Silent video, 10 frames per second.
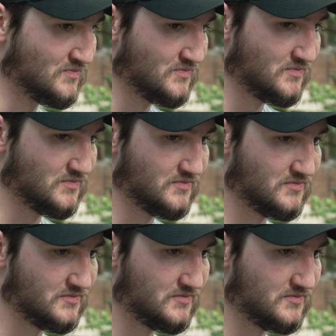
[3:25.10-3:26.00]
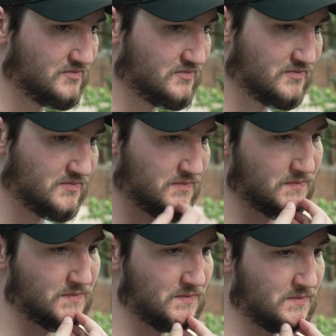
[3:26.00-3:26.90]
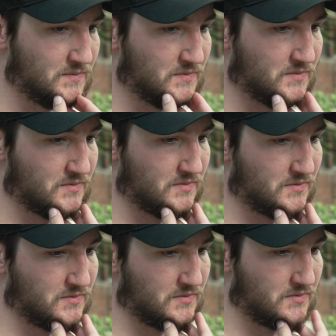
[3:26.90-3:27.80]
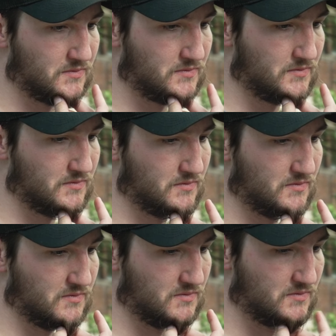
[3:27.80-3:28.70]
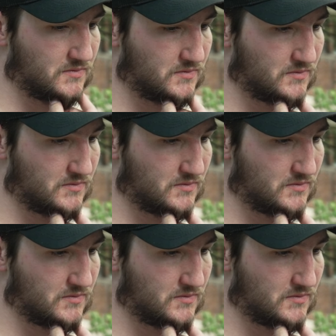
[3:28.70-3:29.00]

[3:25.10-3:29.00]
This person isn't speaking.